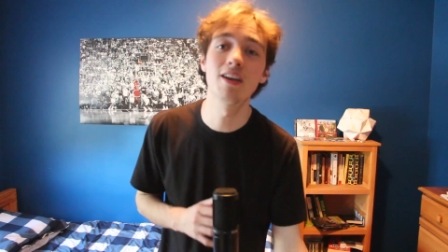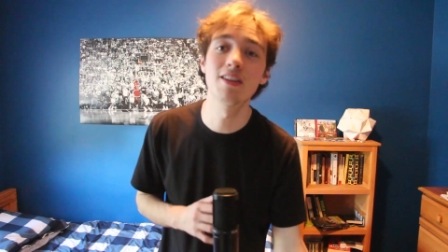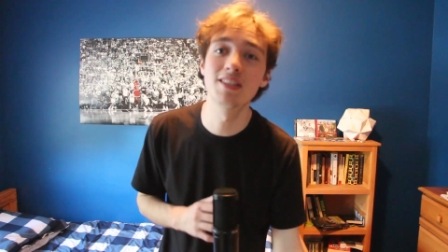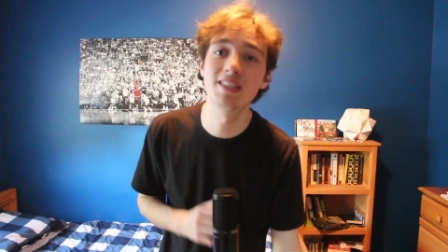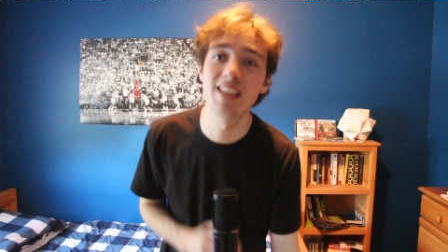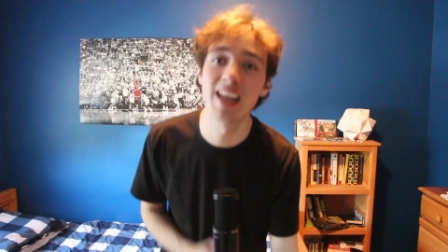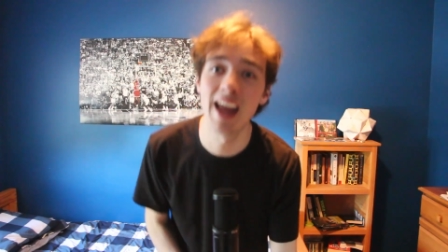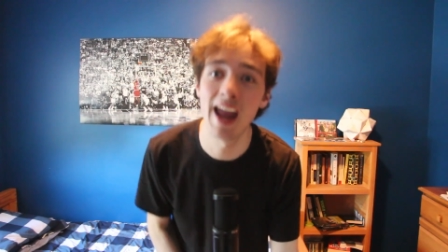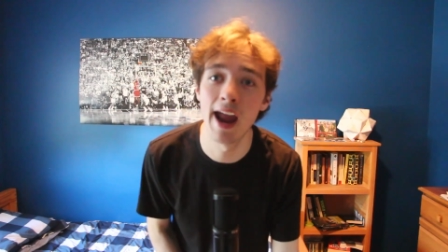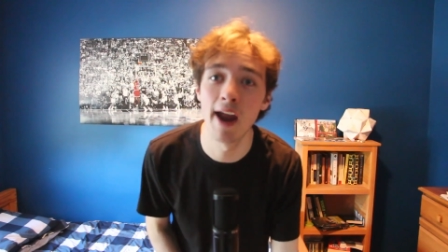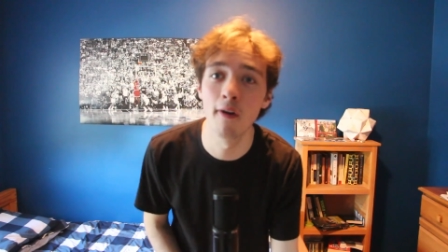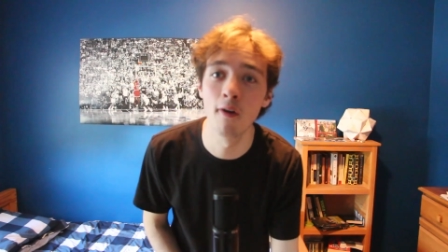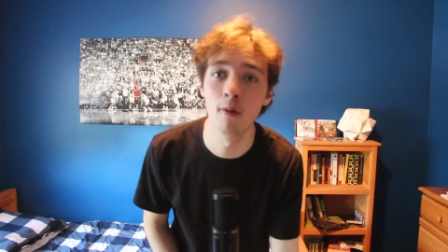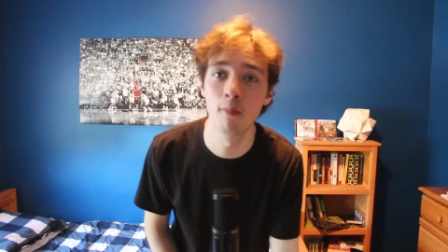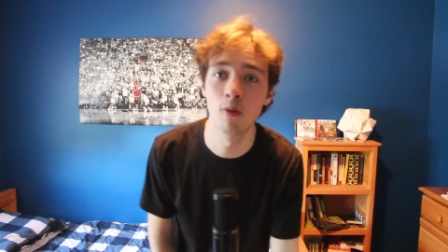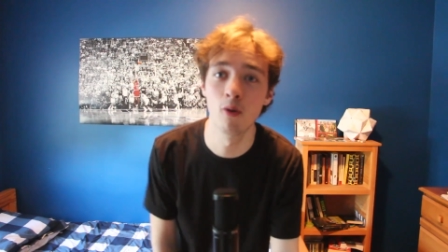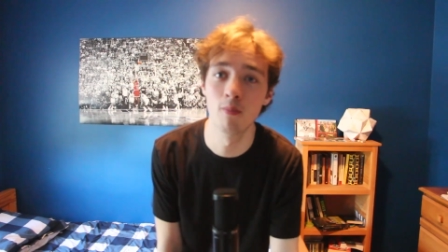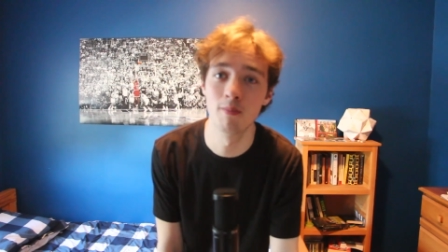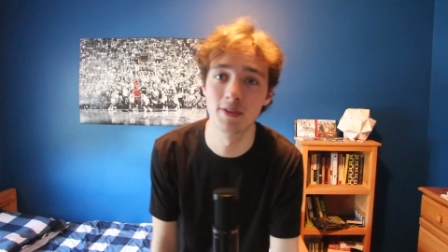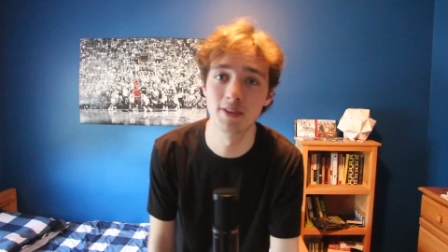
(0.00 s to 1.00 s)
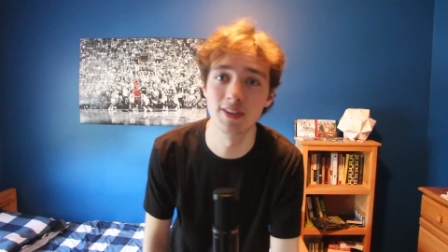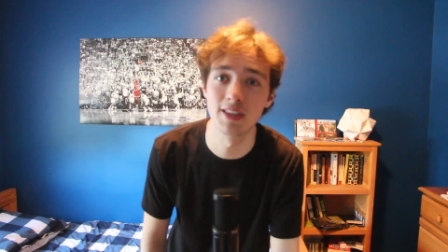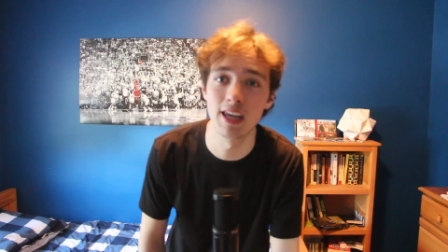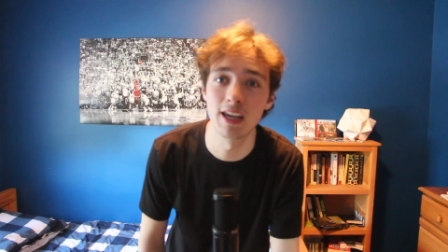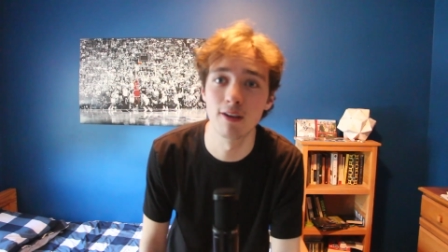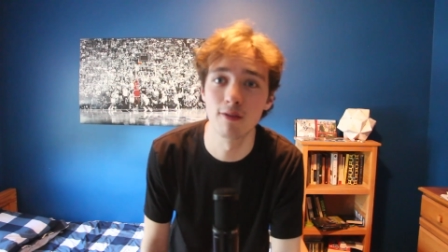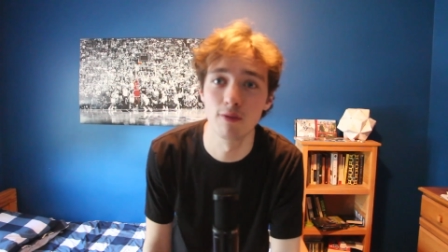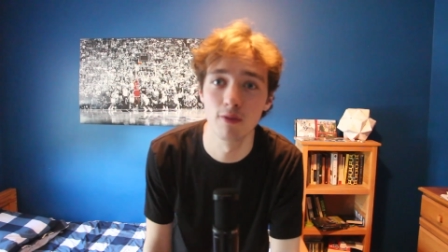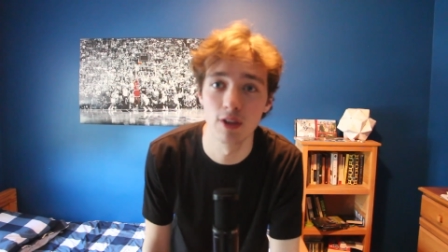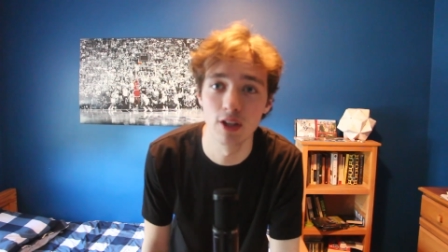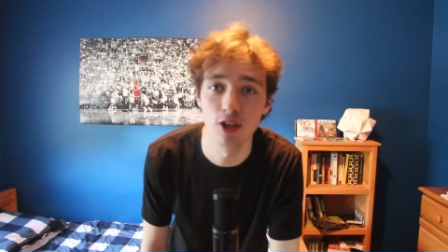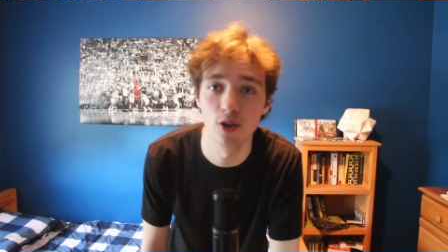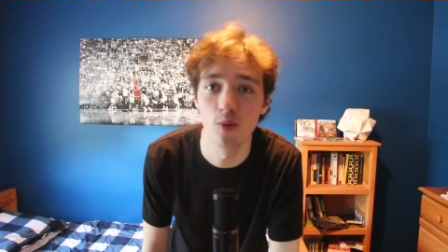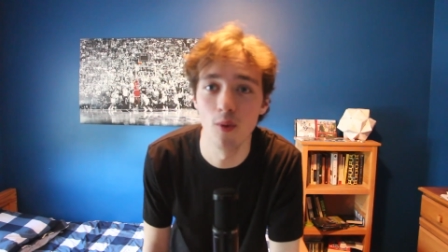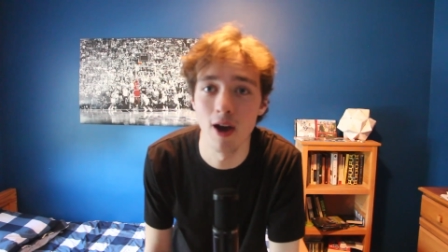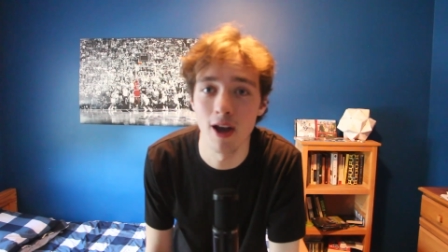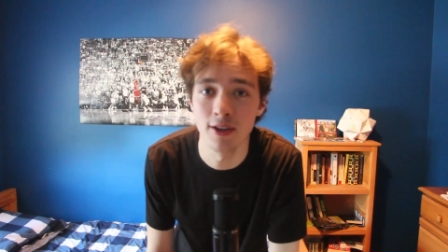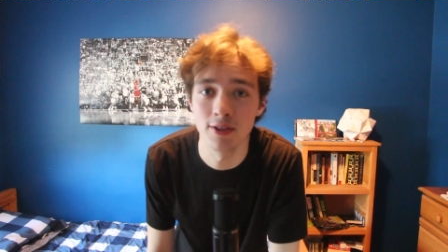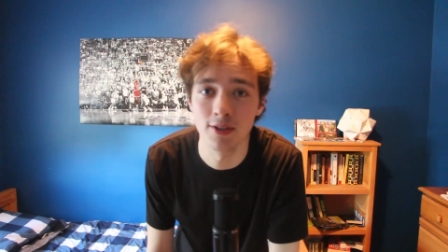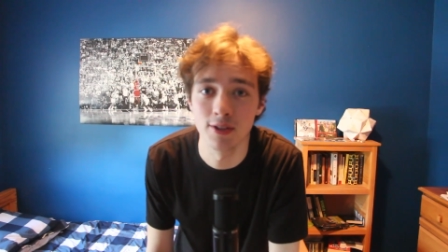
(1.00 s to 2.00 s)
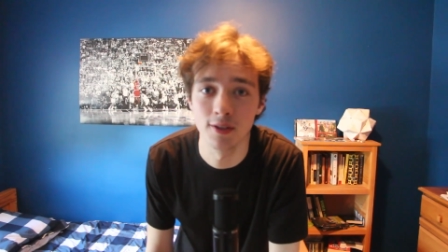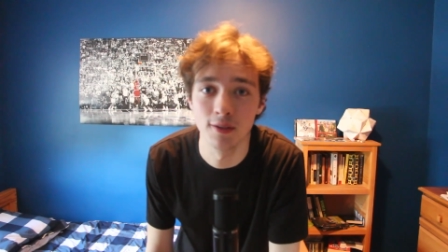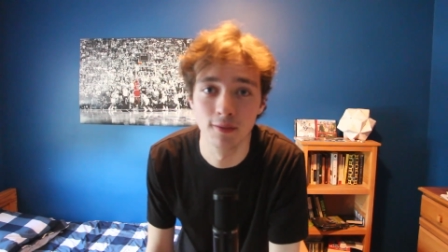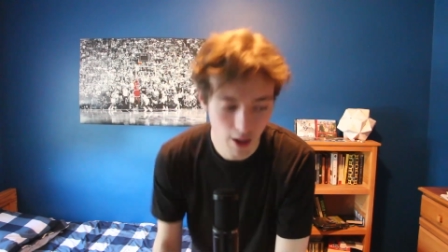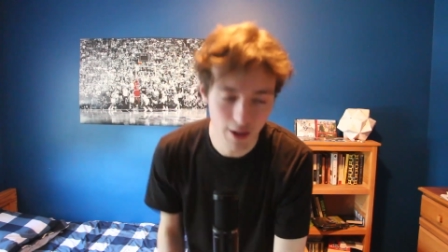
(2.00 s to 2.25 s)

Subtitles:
a terrible mistake for the US.